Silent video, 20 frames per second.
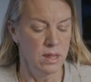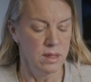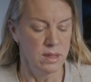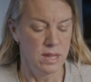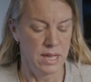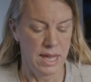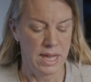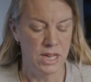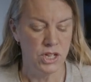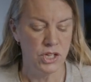
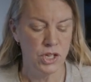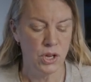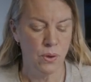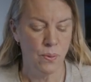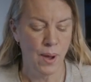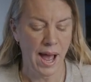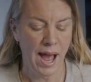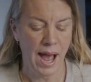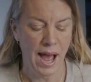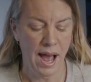The issue
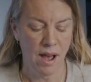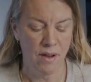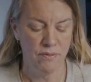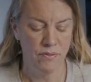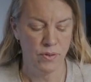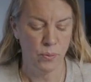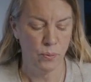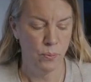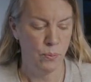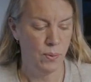I
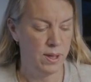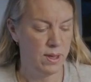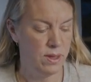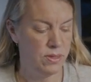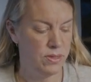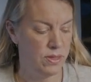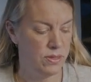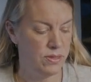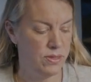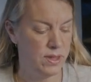have
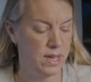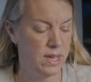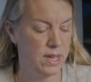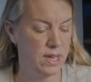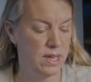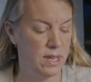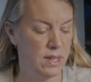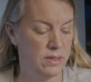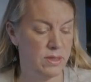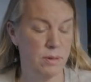with
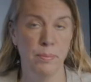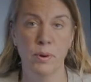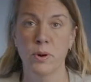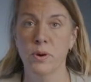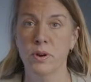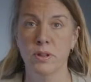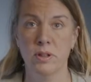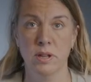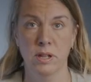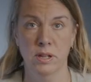the
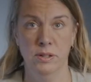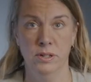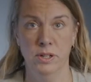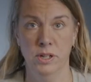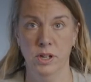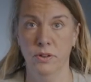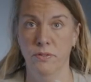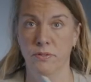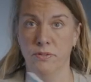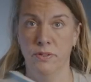book's
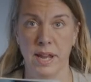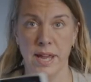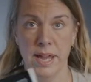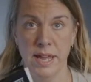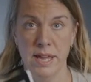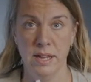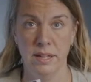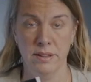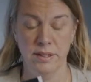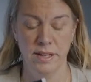
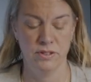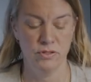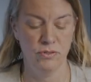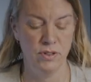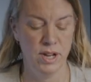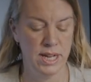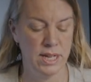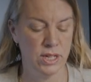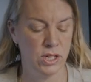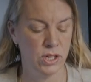lovely, it's
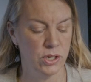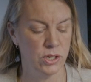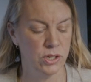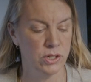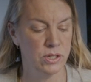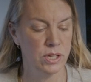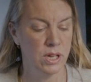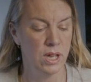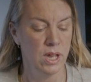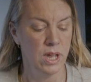really
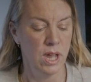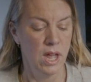good.